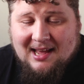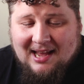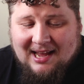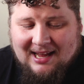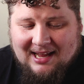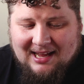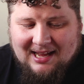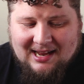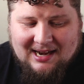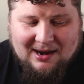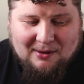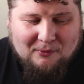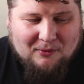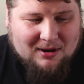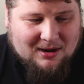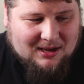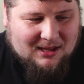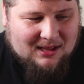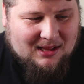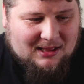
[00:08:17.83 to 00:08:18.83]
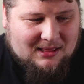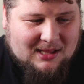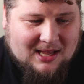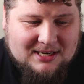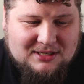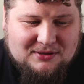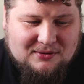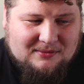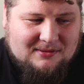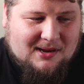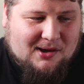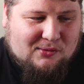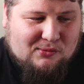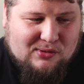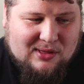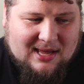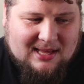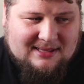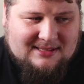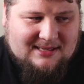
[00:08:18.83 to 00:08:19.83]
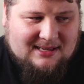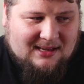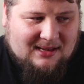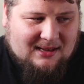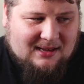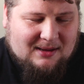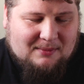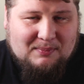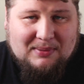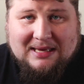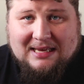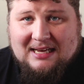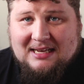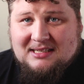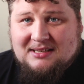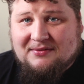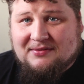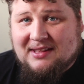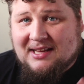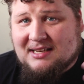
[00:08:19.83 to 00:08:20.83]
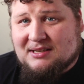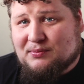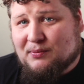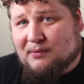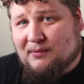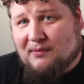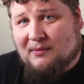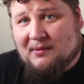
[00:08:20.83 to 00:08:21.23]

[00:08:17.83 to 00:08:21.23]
And I want to let you know that because of this,